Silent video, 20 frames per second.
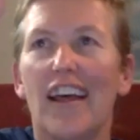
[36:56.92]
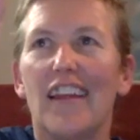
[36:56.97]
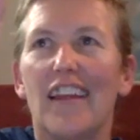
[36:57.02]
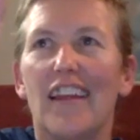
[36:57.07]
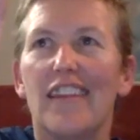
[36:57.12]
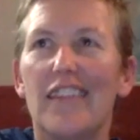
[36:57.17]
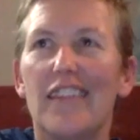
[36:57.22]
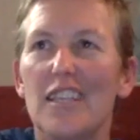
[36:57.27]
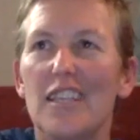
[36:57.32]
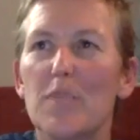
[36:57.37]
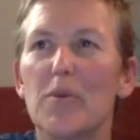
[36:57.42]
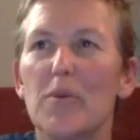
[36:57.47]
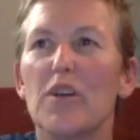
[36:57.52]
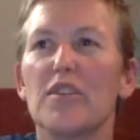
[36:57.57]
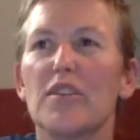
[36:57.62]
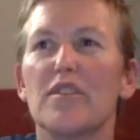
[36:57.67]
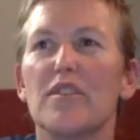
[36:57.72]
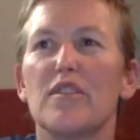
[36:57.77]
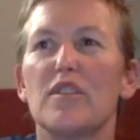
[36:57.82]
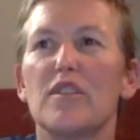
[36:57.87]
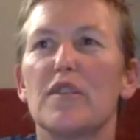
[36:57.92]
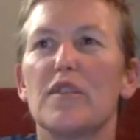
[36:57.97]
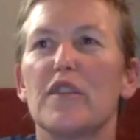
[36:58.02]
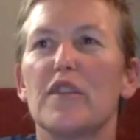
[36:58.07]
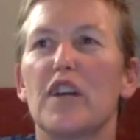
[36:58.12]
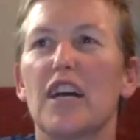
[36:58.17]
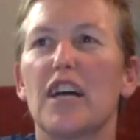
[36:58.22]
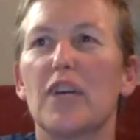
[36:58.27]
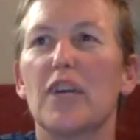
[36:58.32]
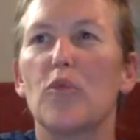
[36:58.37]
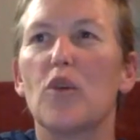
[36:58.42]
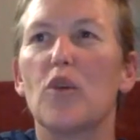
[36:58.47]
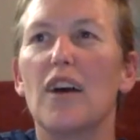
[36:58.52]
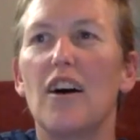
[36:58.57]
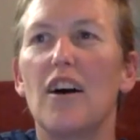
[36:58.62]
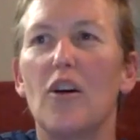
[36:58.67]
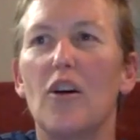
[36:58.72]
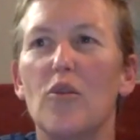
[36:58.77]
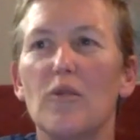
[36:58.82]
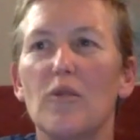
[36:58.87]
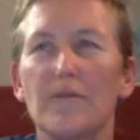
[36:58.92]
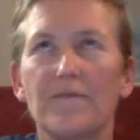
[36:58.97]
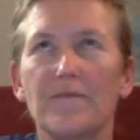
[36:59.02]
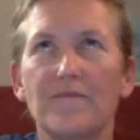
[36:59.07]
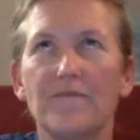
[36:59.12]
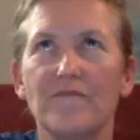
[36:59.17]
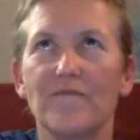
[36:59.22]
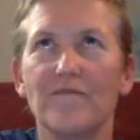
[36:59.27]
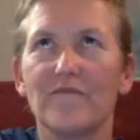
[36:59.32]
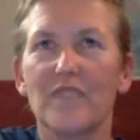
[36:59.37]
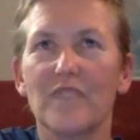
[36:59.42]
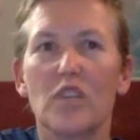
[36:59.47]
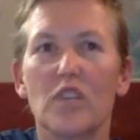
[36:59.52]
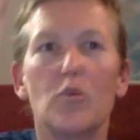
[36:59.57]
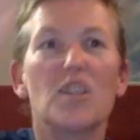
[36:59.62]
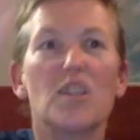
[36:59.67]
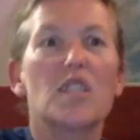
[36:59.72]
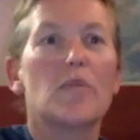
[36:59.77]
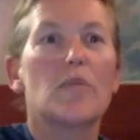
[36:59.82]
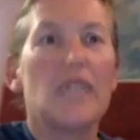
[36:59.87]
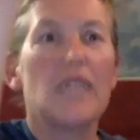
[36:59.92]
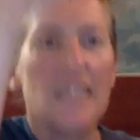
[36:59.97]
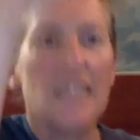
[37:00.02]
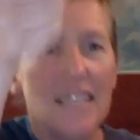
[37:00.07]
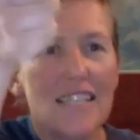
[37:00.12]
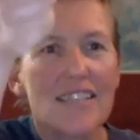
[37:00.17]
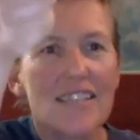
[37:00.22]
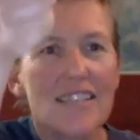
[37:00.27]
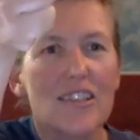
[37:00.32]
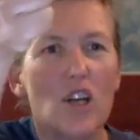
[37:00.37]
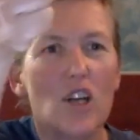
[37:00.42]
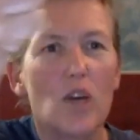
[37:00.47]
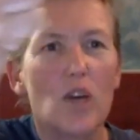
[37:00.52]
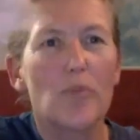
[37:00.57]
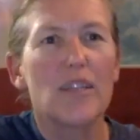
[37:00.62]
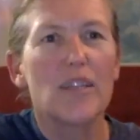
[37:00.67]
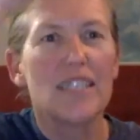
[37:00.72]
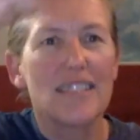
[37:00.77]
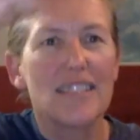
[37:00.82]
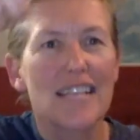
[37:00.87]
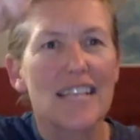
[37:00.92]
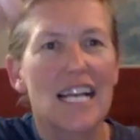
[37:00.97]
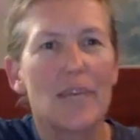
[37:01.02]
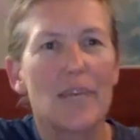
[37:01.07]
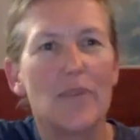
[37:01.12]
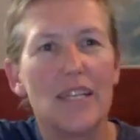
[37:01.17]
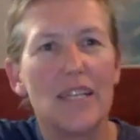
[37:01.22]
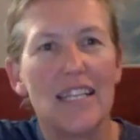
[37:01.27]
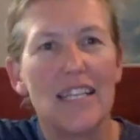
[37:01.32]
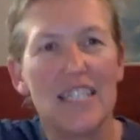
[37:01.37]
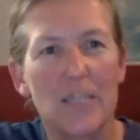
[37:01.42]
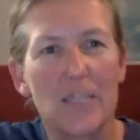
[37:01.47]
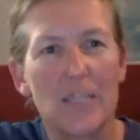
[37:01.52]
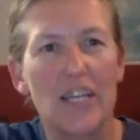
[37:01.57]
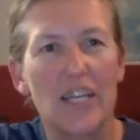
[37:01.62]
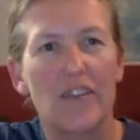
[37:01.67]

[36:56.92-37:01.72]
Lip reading: this person who's flying well wants to be in this slot, but this canopy needs to be over